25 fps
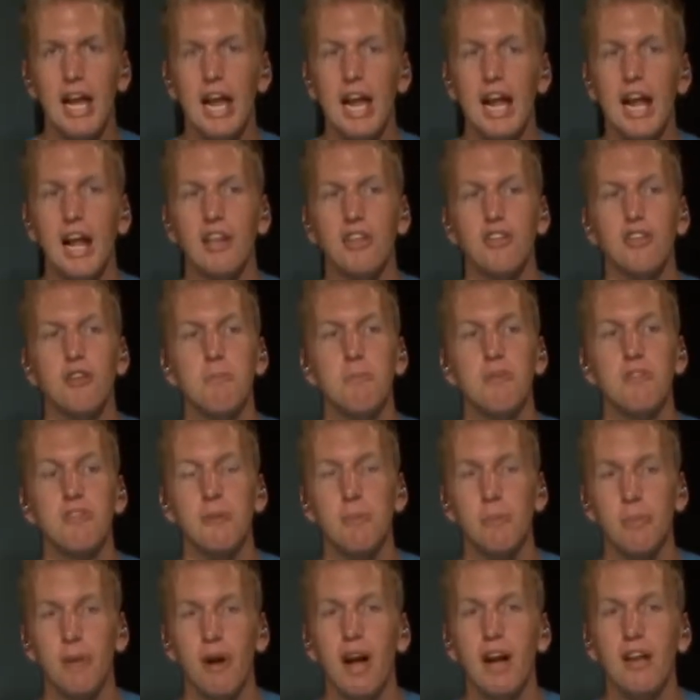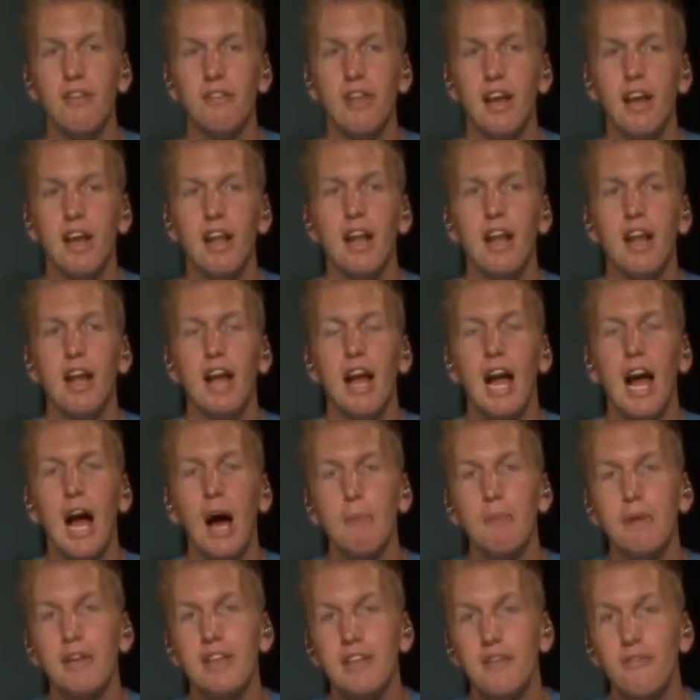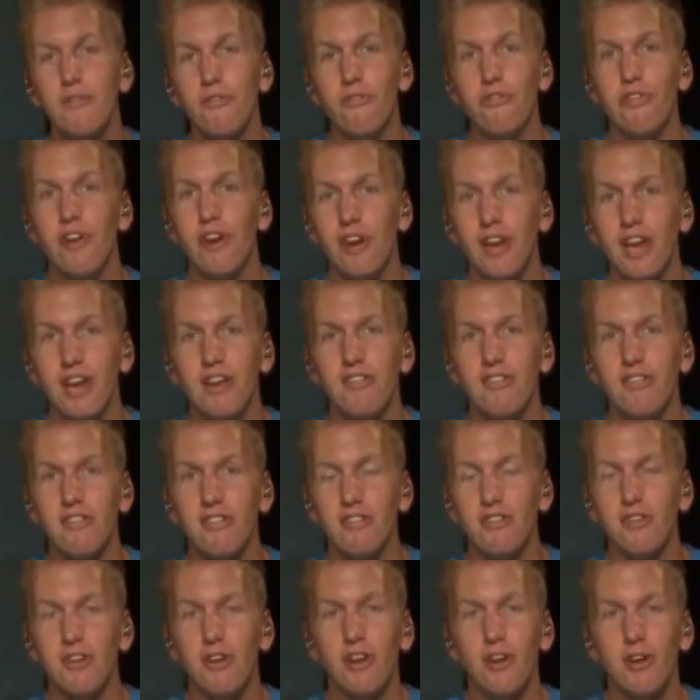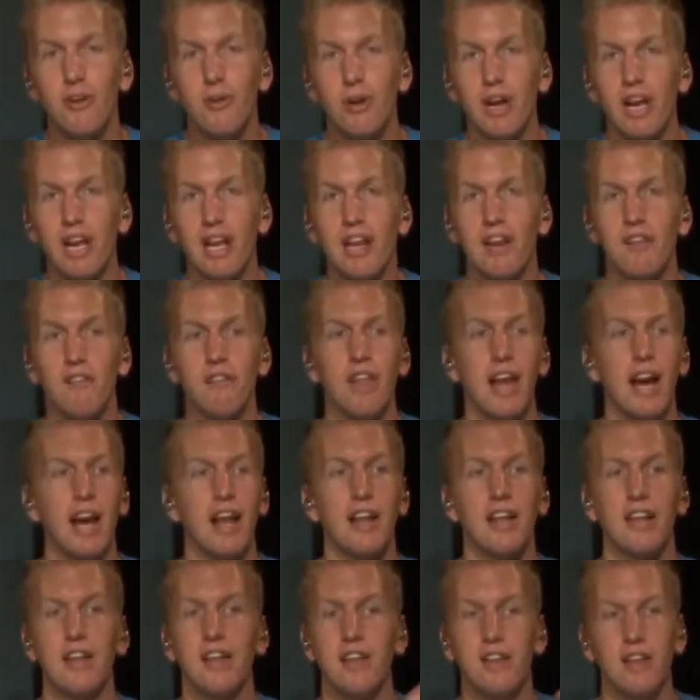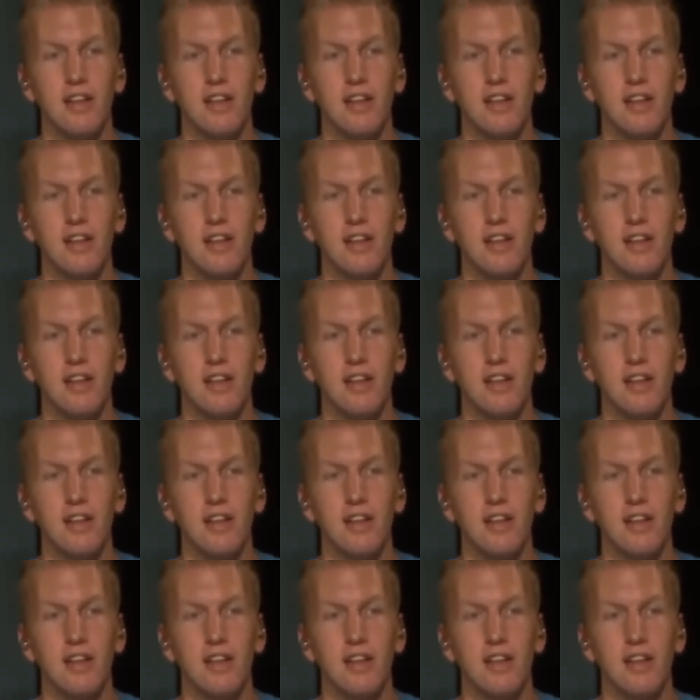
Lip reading: and you'd be surprised at how many different variations you can create of that,